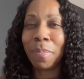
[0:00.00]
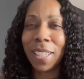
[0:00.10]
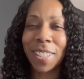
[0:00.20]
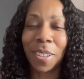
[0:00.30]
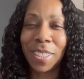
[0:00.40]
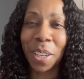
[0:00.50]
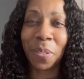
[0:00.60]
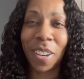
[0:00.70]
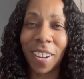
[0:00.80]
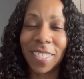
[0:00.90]
be so
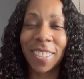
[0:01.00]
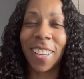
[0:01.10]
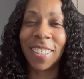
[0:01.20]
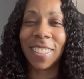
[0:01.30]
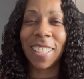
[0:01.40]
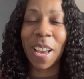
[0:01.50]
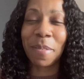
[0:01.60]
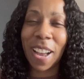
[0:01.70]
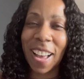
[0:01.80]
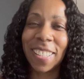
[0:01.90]
difficult to go to a
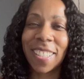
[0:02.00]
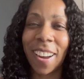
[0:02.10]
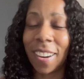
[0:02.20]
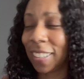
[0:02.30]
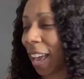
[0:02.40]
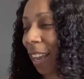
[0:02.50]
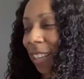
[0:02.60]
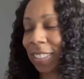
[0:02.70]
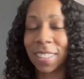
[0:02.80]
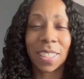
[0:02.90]
damn concert. Like,
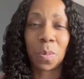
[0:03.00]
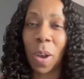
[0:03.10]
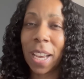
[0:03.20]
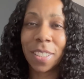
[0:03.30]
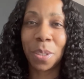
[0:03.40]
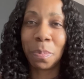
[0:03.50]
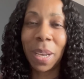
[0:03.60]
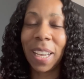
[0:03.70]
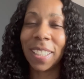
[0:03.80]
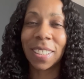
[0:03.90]
it's just way too
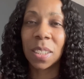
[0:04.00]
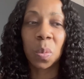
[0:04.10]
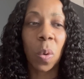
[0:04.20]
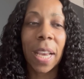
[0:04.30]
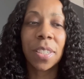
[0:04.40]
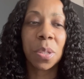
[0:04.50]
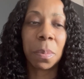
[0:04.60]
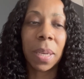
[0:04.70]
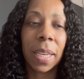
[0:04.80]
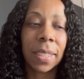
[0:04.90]
much. It's way too
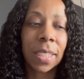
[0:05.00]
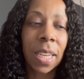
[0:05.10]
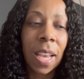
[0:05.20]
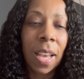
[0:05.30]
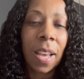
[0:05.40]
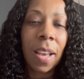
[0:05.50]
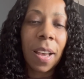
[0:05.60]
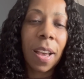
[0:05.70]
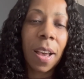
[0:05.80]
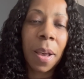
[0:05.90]
much.
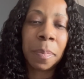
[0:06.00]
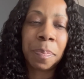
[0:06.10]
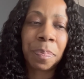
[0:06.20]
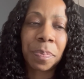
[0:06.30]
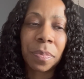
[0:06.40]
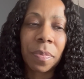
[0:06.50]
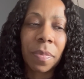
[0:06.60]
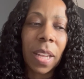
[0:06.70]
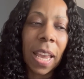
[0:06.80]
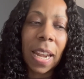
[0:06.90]
Um,
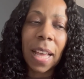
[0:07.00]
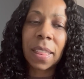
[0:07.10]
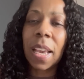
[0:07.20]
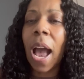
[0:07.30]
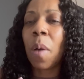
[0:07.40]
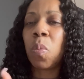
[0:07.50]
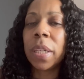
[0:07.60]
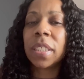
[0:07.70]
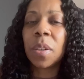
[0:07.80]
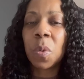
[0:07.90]
and I think, I
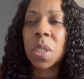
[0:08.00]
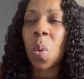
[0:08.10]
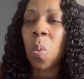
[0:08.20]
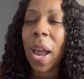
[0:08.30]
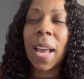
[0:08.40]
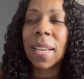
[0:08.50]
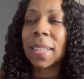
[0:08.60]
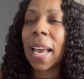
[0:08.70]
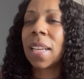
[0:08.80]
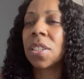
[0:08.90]
wish there was a way that
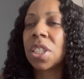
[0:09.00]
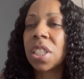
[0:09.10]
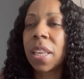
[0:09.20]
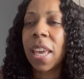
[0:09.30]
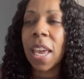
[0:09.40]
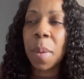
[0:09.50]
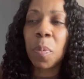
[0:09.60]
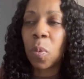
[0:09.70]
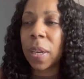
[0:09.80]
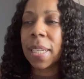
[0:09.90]
they can just keep
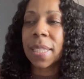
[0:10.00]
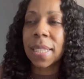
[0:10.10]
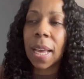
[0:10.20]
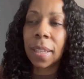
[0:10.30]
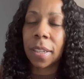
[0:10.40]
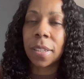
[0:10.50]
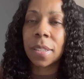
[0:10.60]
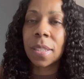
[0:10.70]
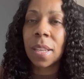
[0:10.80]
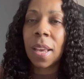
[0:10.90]
resellers